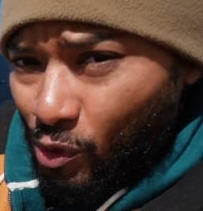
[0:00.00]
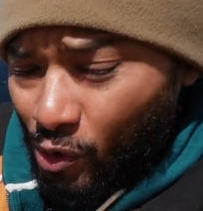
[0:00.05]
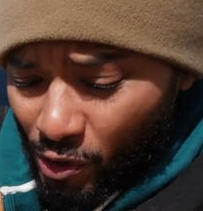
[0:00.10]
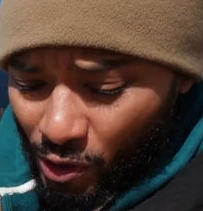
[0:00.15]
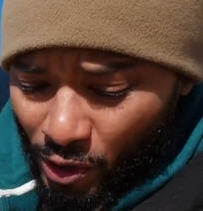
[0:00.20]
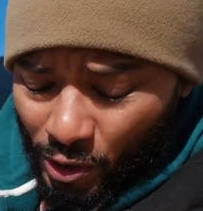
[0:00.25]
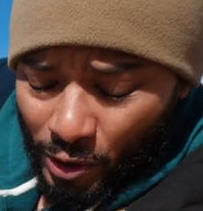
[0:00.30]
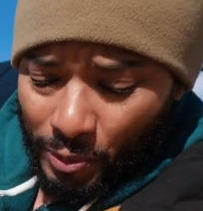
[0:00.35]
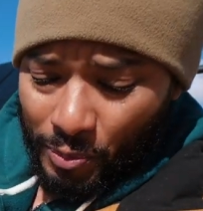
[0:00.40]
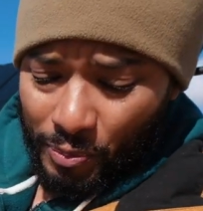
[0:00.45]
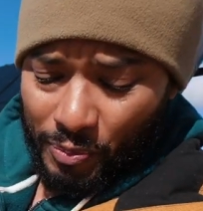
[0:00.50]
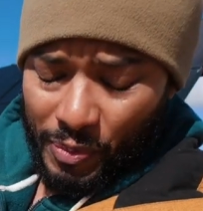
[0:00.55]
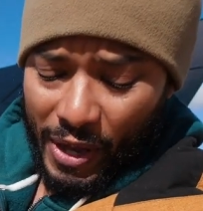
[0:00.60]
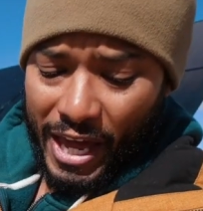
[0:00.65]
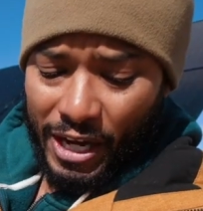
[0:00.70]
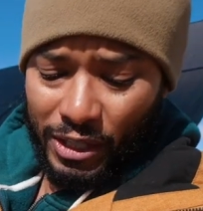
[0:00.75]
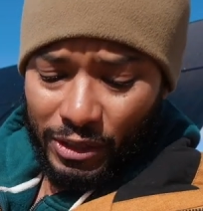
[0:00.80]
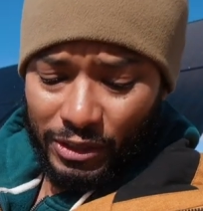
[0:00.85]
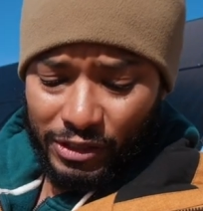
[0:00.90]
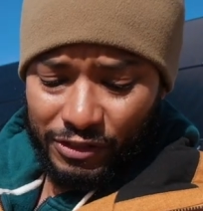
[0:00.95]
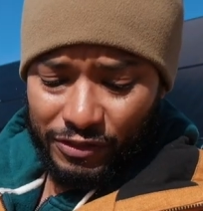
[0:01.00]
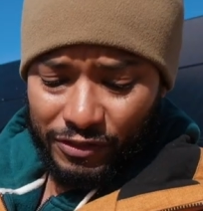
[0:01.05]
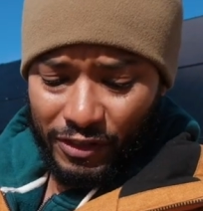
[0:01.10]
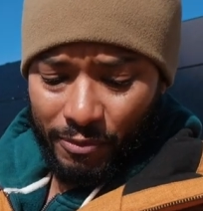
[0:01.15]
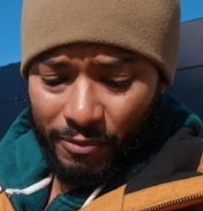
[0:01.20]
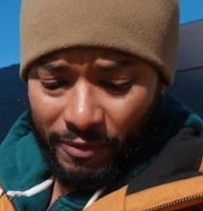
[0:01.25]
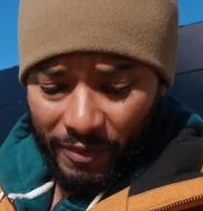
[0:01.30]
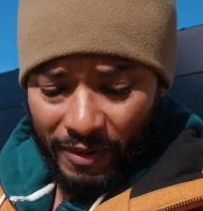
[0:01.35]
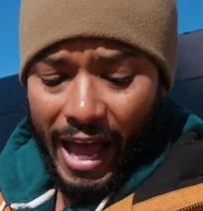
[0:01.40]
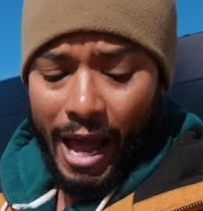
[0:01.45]
more panels
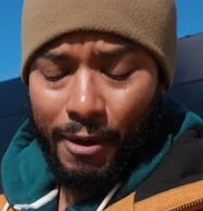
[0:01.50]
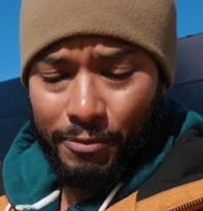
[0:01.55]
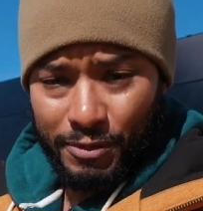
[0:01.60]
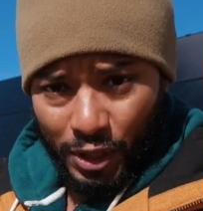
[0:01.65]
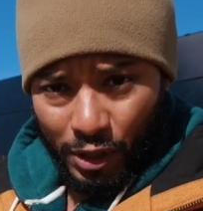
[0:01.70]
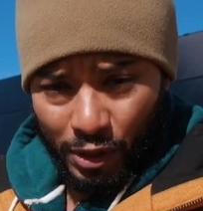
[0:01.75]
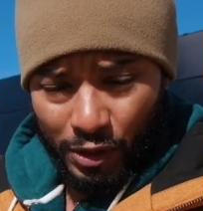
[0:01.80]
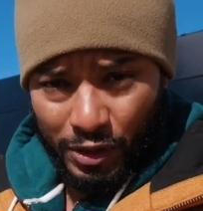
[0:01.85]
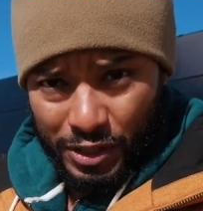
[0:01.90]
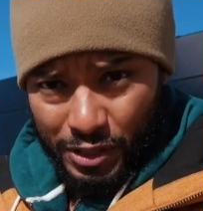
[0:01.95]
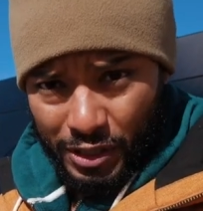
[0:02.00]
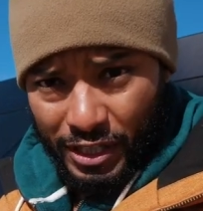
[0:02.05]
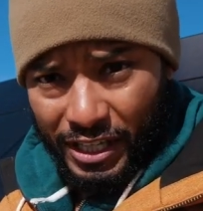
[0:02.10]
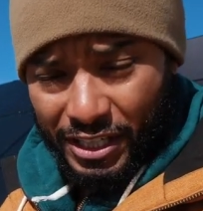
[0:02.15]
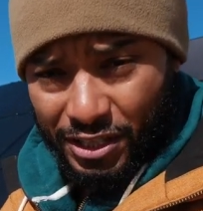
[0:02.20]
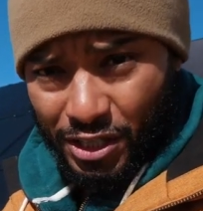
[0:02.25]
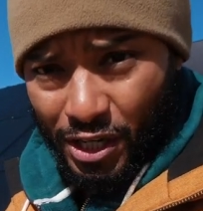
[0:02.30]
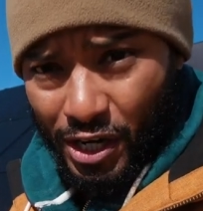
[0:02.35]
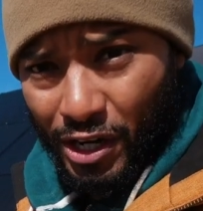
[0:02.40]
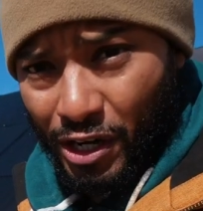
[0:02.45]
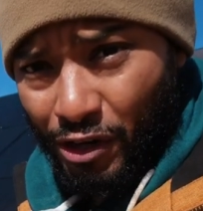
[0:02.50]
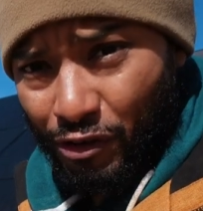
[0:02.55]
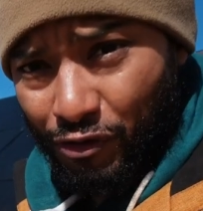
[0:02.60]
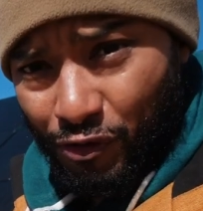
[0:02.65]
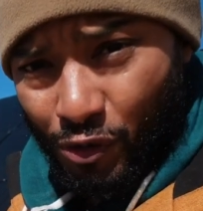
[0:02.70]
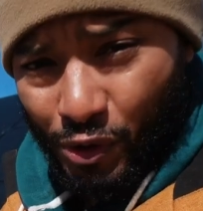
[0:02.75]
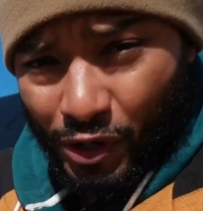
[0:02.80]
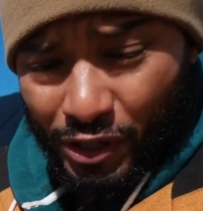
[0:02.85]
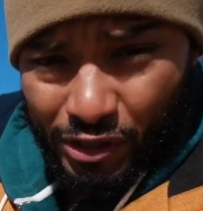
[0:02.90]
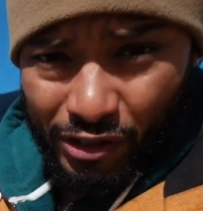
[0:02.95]
from Aptos. These are
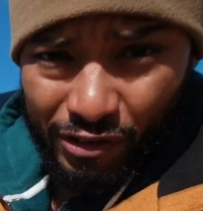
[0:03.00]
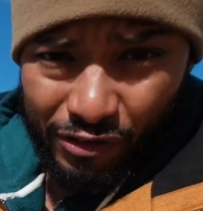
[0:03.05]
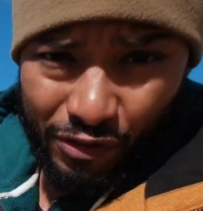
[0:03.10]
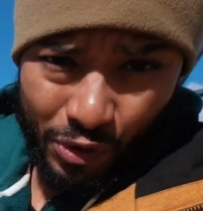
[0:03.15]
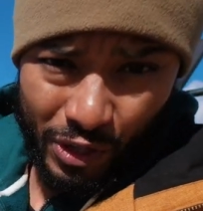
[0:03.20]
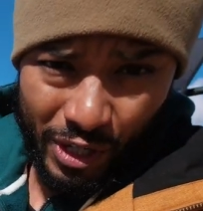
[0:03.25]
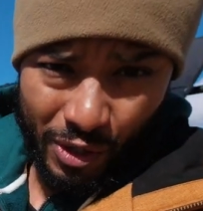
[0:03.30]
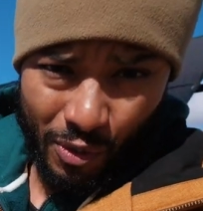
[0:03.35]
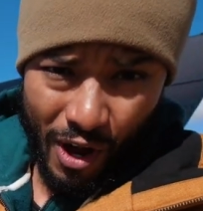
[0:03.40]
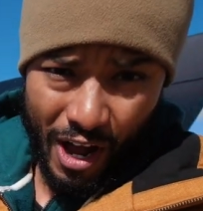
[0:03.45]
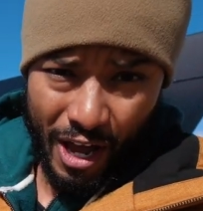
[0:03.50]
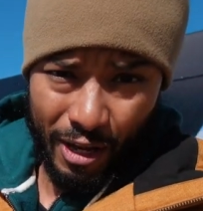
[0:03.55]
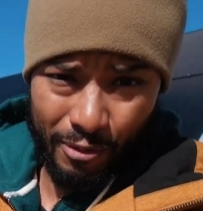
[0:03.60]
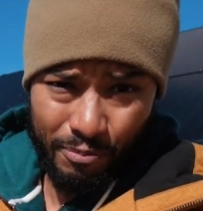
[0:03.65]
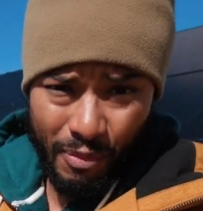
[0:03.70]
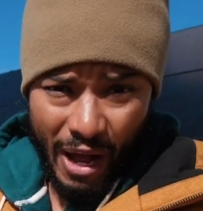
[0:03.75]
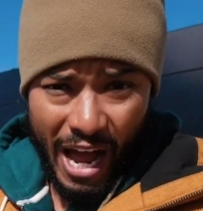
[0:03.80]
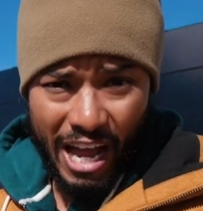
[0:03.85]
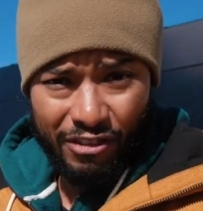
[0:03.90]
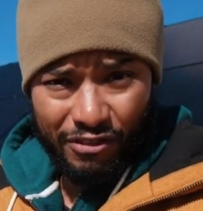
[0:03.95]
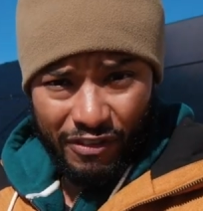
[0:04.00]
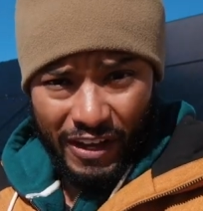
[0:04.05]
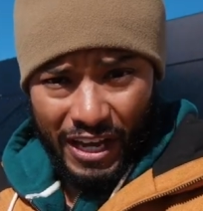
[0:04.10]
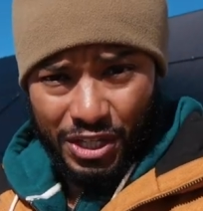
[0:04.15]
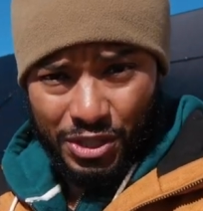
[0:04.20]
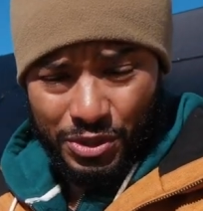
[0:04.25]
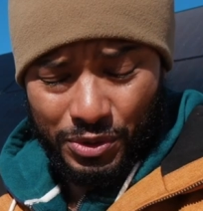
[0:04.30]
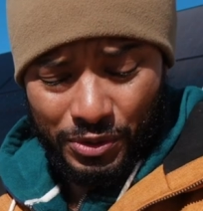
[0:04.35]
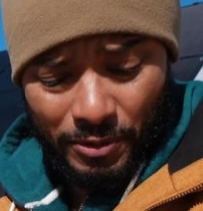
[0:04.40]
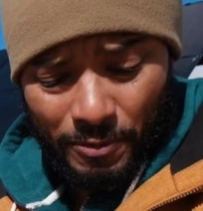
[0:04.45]
440 watt
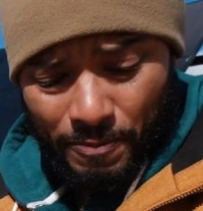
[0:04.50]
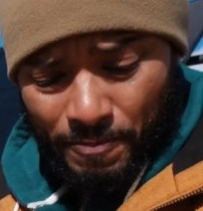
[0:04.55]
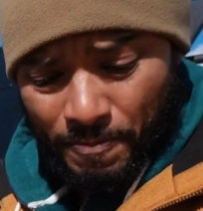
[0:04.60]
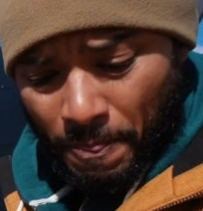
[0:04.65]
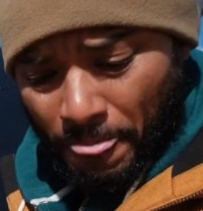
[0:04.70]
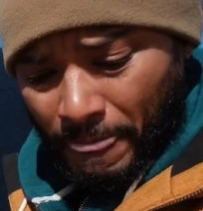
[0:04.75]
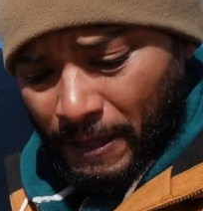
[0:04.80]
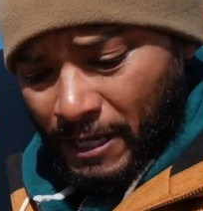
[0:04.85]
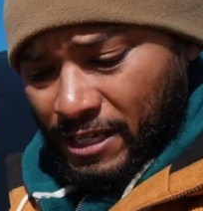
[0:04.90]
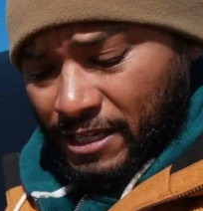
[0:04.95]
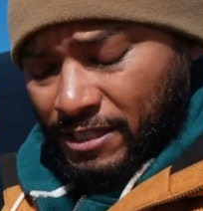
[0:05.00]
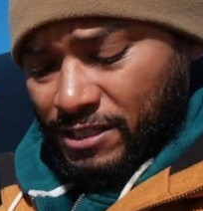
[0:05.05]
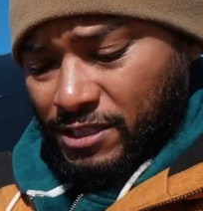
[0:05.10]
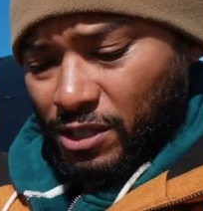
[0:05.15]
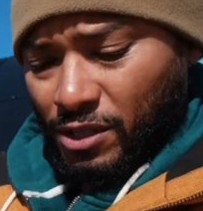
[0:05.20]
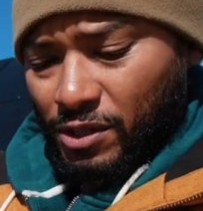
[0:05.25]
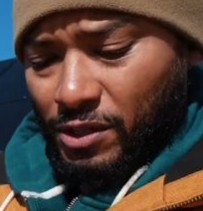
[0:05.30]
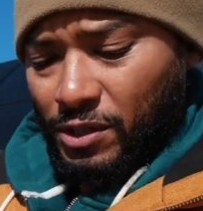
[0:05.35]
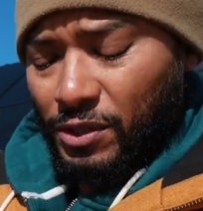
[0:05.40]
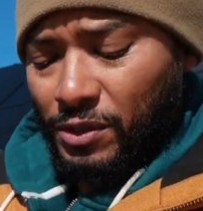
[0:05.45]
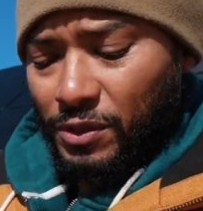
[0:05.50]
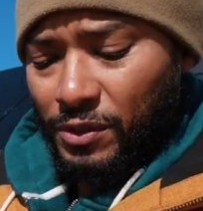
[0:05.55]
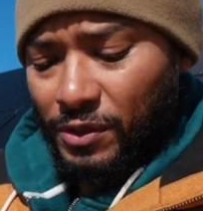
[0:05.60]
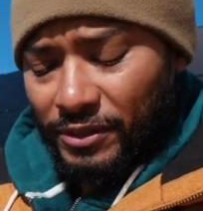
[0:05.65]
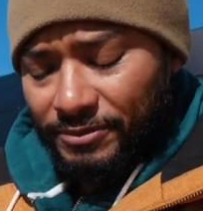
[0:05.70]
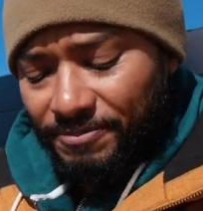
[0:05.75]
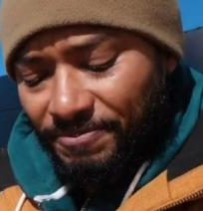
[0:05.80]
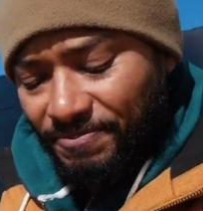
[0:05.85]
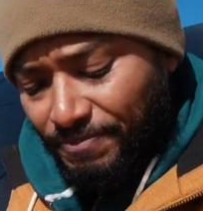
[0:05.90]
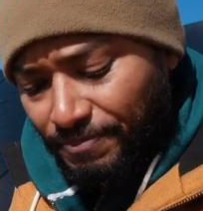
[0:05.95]
bifacial. So
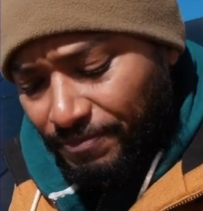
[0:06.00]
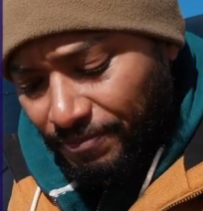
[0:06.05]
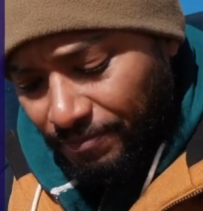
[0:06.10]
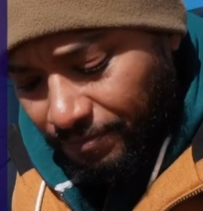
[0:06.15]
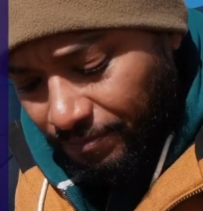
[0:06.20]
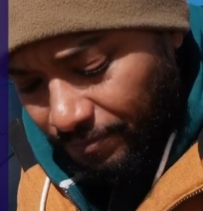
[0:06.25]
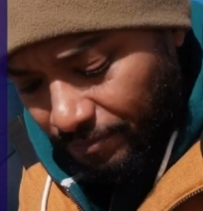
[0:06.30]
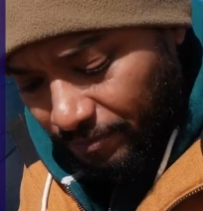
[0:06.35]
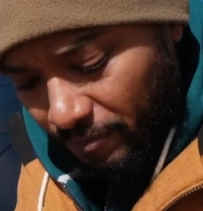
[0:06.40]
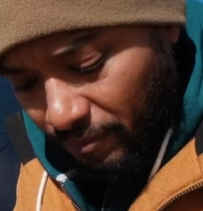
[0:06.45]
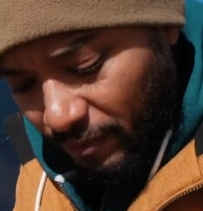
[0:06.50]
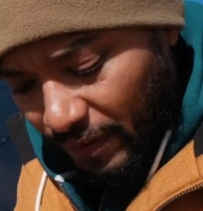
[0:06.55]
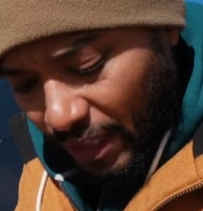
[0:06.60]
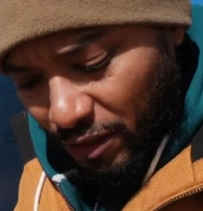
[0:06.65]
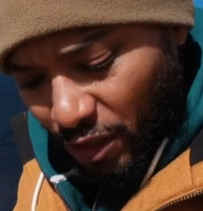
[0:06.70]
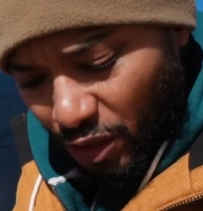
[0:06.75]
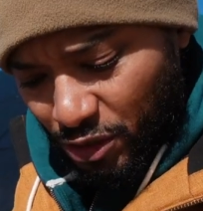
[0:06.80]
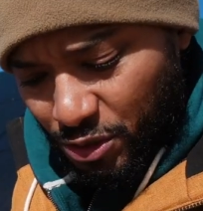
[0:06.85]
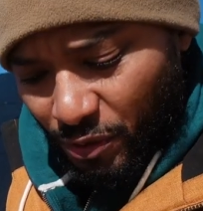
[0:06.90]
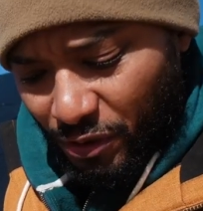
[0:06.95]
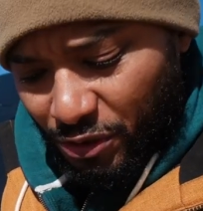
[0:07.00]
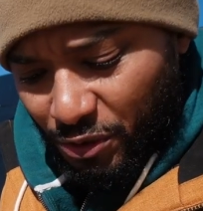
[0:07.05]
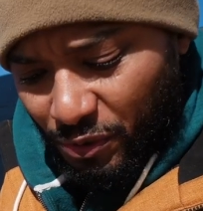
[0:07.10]
those were